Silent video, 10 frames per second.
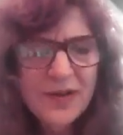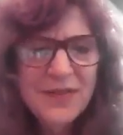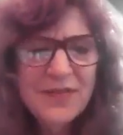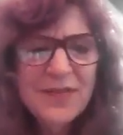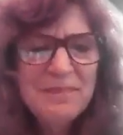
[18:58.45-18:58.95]
but
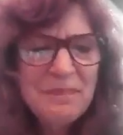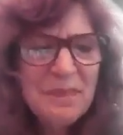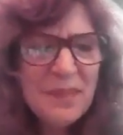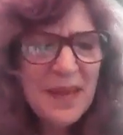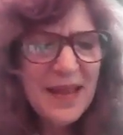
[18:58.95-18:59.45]

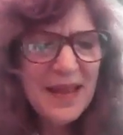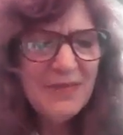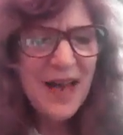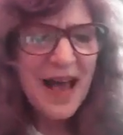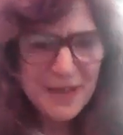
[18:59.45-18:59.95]

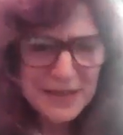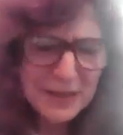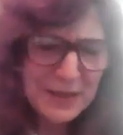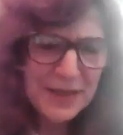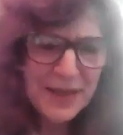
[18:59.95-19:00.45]

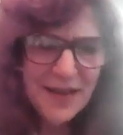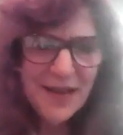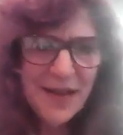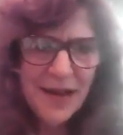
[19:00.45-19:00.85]
validly,